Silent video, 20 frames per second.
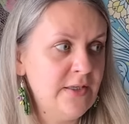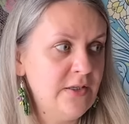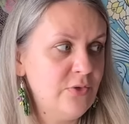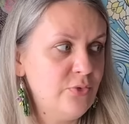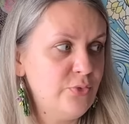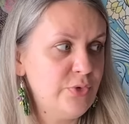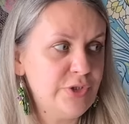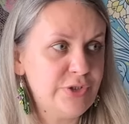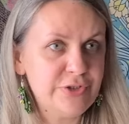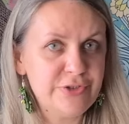
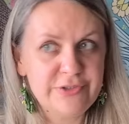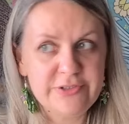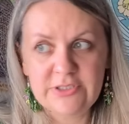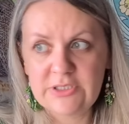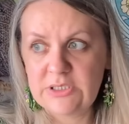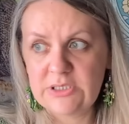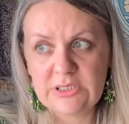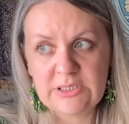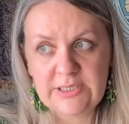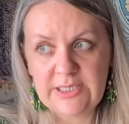We're still
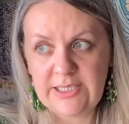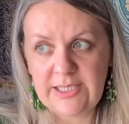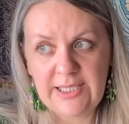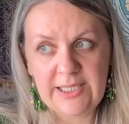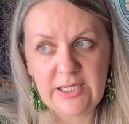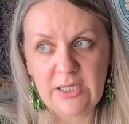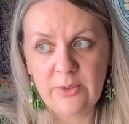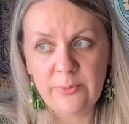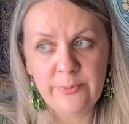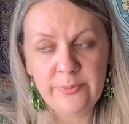cleaning
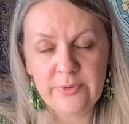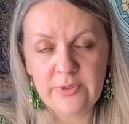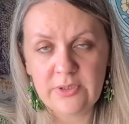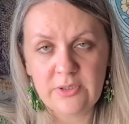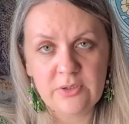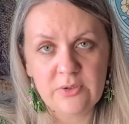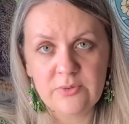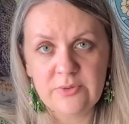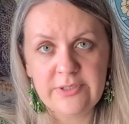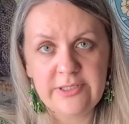up
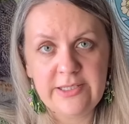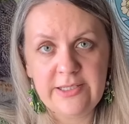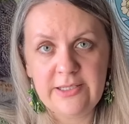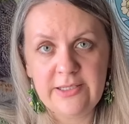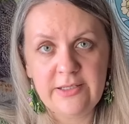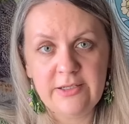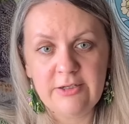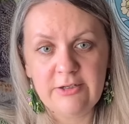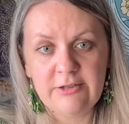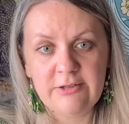around
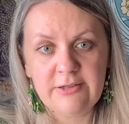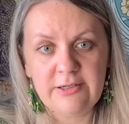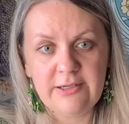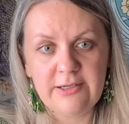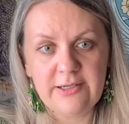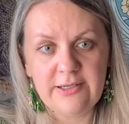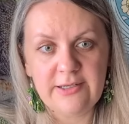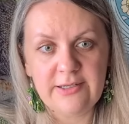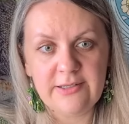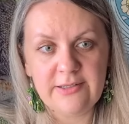here,
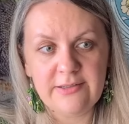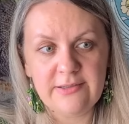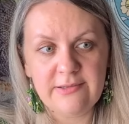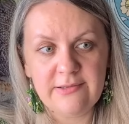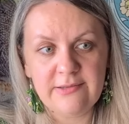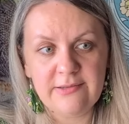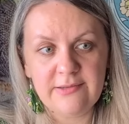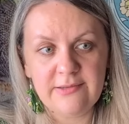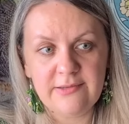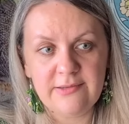
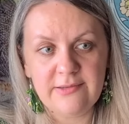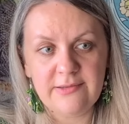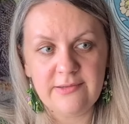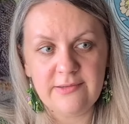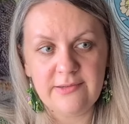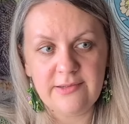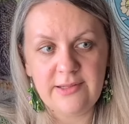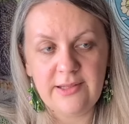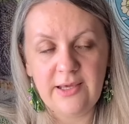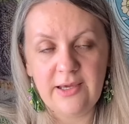and
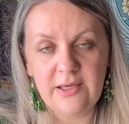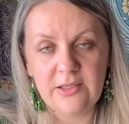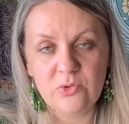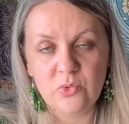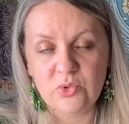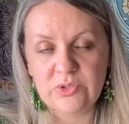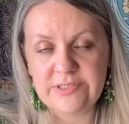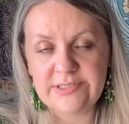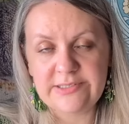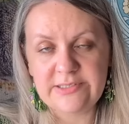yeah, it
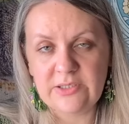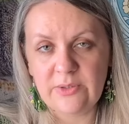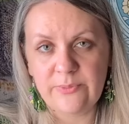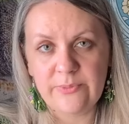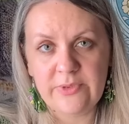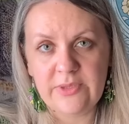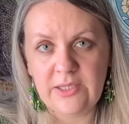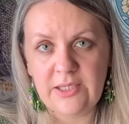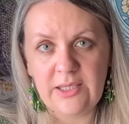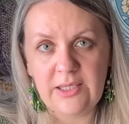was
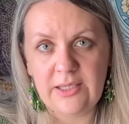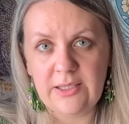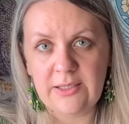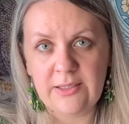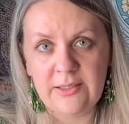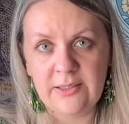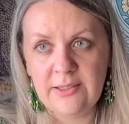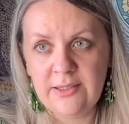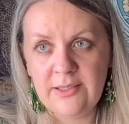something